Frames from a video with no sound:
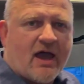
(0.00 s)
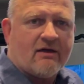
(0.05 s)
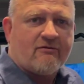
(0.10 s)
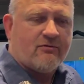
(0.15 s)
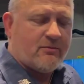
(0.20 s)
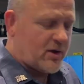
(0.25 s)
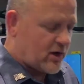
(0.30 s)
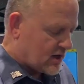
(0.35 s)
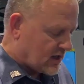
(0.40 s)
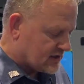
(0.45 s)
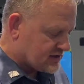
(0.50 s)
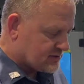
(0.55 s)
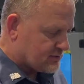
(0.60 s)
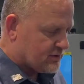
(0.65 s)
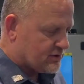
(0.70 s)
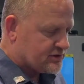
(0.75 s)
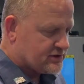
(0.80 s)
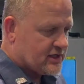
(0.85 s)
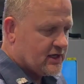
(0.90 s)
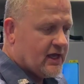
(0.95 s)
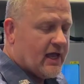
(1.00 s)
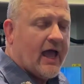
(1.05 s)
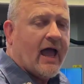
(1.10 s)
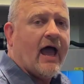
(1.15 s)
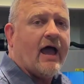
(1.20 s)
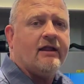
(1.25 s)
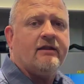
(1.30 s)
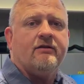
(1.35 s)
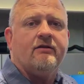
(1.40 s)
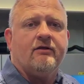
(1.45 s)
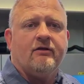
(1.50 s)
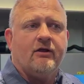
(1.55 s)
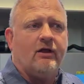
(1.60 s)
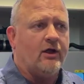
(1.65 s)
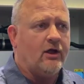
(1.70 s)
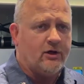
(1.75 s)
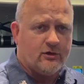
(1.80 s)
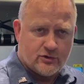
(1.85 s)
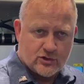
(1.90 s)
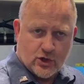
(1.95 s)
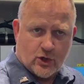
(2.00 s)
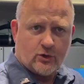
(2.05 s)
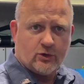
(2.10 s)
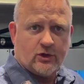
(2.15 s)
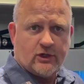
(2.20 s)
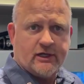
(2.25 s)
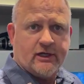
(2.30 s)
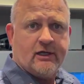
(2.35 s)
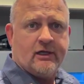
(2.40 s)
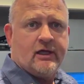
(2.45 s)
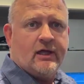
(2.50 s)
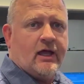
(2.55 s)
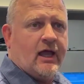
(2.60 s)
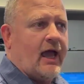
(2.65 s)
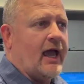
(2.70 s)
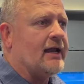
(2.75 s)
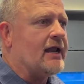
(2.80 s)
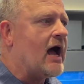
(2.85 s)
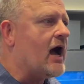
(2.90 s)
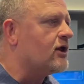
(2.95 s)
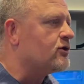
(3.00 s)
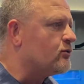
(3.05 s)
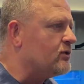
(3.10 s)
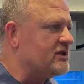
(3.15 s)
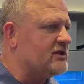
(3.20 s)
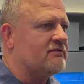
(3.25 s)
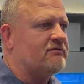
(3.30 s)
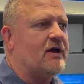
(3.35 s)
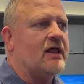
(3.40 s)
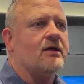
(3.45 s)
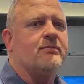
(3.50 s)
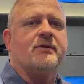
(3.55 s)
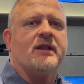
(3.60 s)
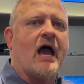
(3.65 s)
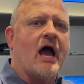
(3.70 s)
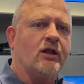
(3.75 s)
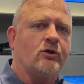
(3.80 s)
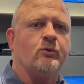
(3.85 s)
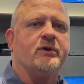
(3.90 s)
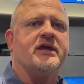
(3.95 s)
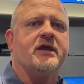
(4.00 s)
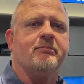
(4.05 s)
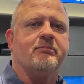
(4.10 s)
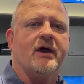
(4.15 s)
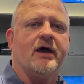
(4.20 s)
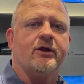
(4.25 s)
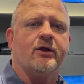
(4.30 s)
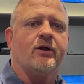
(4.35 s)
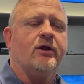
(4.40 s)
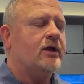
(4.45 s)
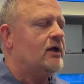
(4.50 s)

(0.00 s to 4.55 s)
from our customers and internally, and how do we develop and how do we get better,